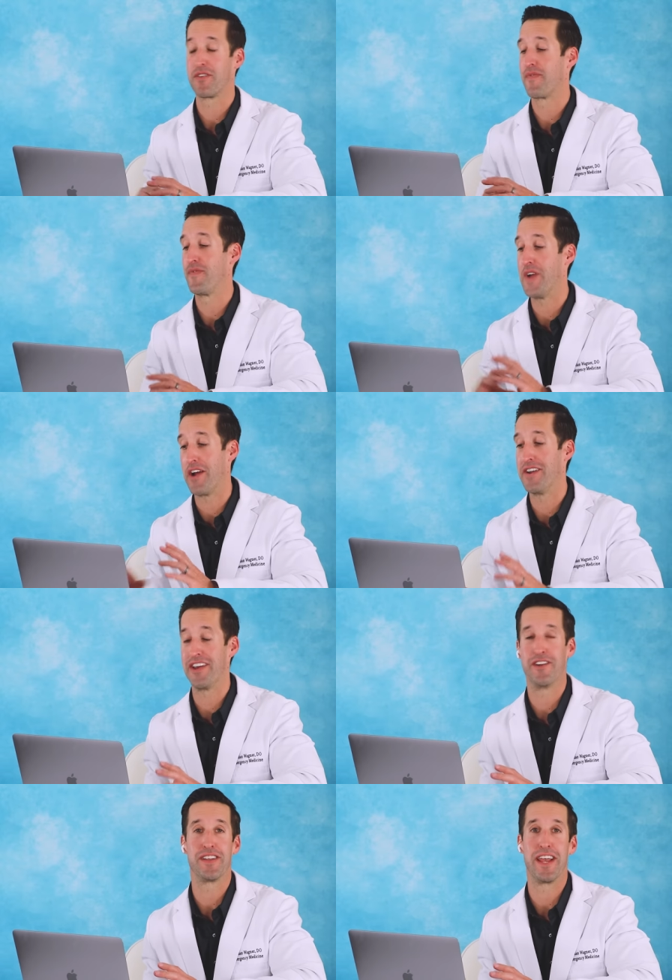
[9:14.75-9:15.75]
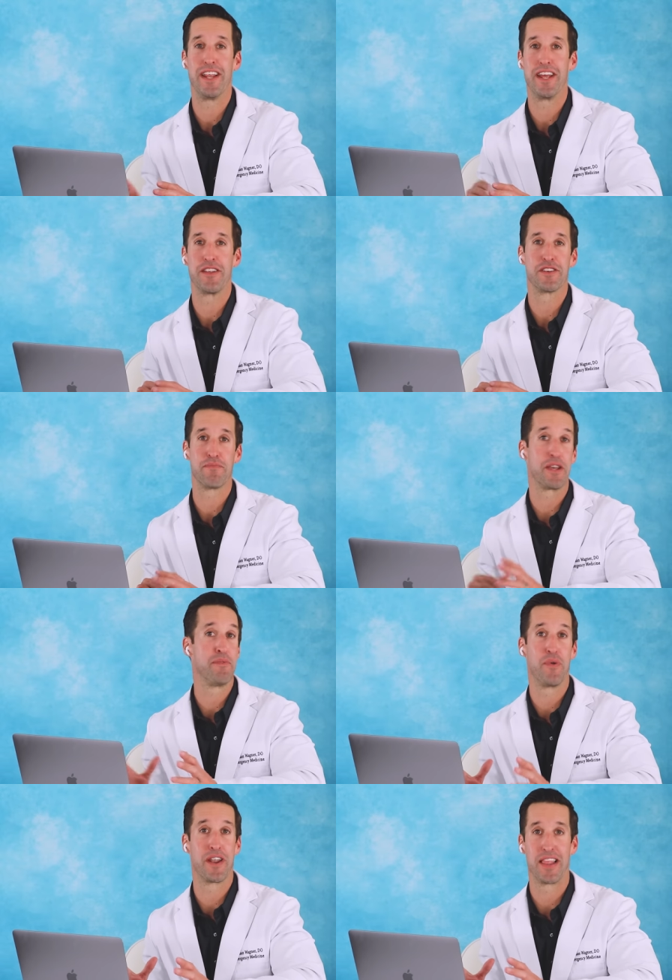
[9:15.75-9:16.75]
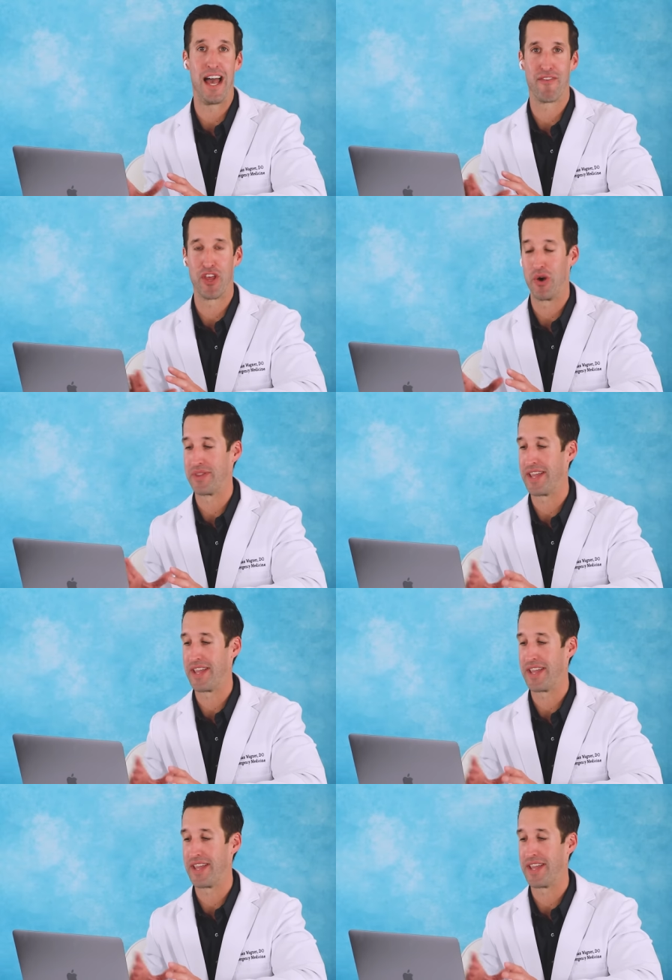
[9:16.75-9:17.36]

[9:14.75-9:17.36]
very entertaining, just make me want to laugh the whole